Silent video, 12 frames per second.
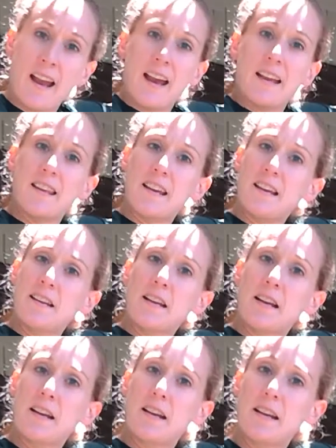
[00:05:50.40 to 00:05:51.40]
And then
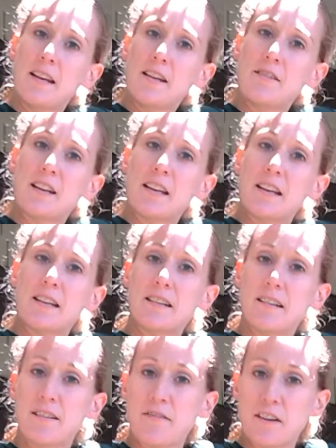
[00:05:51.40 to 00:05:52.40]
you
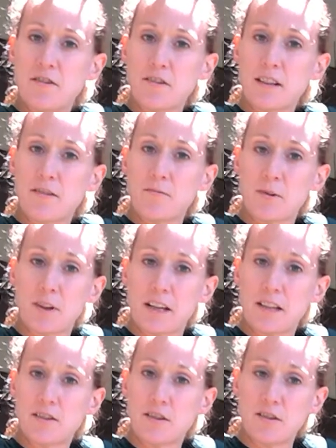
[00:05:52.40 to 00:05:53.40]
can eventually work
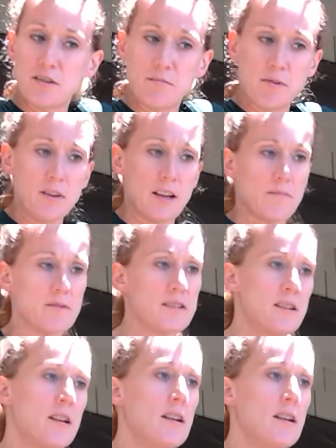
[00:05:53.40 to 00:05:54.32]
into pull-ups.